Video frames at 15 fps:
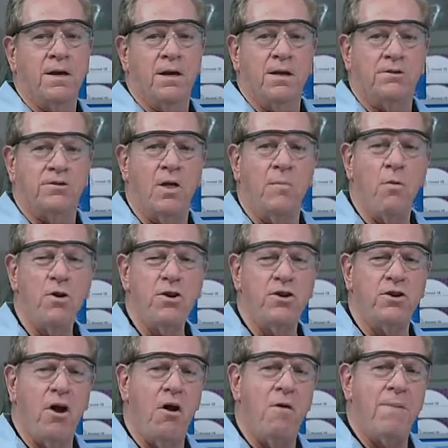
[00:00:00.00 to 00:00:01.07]
So the more you
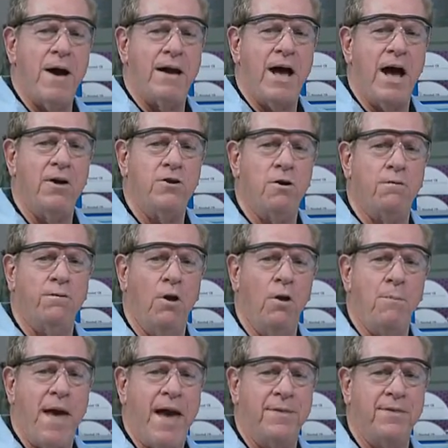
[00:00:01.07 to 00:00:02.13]
know about how your flow
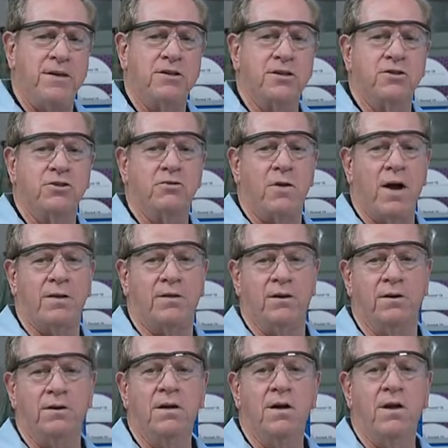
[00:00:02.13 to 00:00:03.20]
path is constructed,